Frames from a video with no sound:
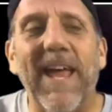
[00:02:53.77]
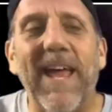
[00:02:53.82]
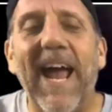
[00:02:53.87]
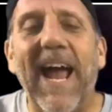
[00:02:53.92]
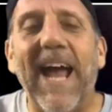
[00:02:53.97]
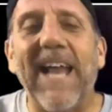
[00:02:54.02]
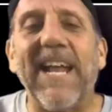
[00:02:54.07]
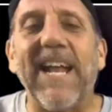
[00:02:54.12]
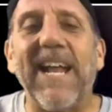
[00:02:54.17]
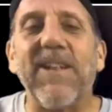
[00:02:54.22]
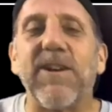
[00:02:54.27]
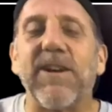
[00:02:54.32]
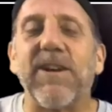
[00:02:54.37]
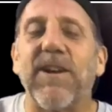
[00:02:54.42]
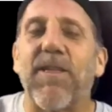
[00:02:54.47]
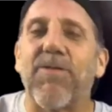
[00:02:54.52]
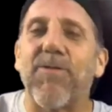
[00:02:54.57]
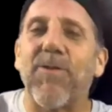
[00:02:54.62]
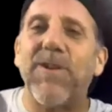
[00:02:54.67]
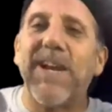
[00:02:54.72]
And then you're going to
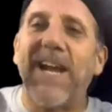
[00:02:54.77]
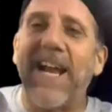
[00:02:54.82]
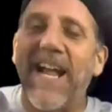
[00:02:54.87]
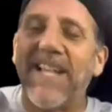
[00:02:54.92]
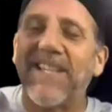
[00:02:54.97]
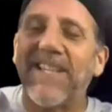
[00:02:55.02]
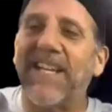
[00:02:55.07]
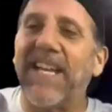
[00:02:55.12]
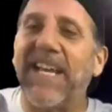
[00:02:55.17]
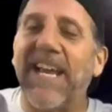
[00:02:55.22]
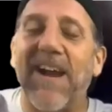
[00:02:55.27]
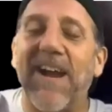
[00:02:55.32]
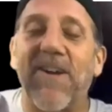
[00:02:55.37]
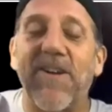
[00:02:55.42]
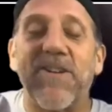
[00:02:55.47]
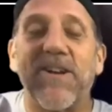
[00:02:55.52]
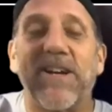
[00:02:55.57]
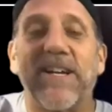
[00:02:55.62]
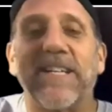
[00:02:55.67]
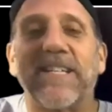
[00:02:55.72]
throw your hands in the air and
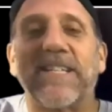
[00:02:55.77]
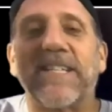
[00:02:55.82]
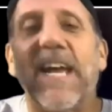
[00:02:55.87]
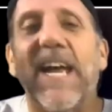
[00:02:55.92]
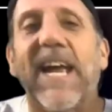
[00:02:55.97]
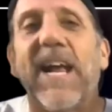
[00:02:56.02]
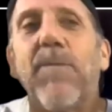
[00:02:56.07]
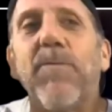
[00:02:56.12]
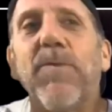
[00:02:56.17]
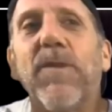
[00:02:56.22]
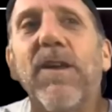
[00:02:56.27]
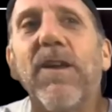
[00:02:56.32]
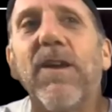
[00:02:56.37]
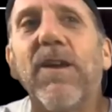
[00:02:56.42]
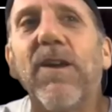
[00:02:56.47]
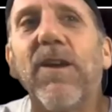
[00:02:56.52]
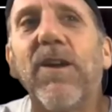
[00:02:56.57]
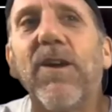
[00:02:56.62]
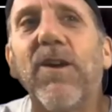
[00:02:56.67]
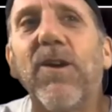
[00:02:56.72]
you're going to say,
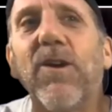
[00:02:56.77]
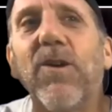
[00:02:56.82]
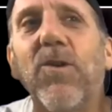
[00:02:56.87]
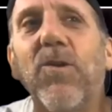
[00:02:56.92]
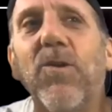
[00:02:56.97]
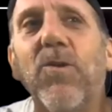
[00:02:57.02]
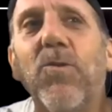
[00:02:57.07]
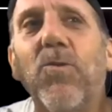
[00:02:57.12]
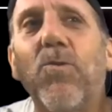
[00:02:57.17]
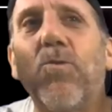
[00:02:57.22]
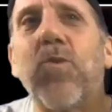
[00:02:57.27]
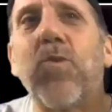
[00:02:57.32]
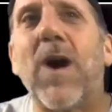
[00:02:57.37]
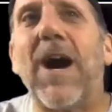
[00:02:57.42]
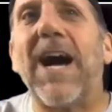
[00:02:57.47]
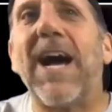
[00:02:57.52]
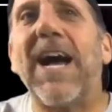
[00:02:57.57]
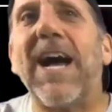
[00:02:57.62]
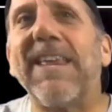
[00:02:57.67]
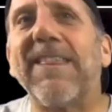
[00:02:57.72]

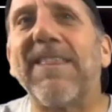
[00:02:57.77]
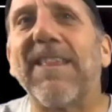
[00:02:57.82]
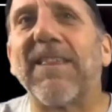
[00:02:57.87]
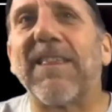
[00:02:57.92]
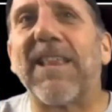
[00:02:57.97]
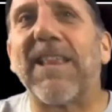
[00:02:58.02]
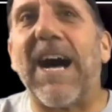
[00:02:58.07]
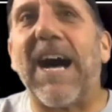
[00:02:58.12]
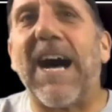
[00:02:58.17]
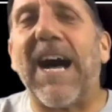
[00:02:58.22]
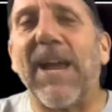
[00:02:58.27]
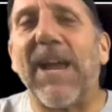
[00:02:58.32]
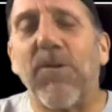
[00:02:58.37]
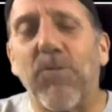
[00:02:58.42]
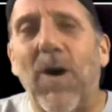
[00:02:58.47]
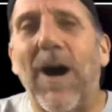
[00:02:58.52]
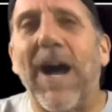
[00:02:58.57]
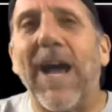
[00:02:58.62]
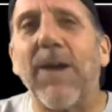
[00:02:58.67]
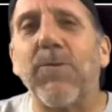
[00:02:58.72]
why the lie?
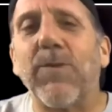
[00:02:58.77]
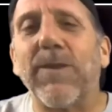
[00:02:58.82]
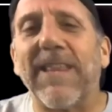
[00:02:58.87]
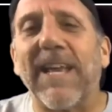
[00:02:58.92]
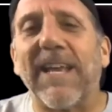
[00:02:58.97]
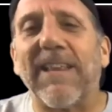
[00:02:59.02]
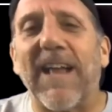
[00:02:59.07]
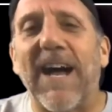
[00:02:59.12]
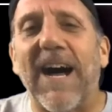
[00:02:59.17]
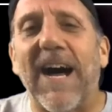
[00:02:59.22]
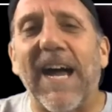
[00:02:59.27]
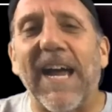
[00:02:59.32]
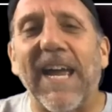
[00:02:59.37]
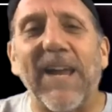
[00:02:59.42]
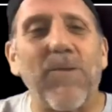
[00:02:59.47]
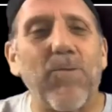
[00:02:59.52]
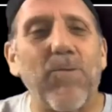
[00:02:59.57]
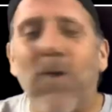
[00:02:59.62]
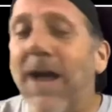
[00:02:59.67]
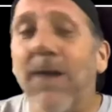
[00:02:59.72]
Why would they lie?
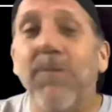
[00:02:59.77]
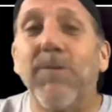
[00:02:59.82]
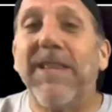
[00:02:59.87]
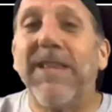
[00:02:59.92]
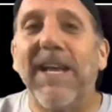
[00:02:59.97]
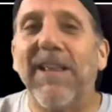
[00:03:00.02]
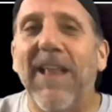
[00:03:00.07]
Why would they lie?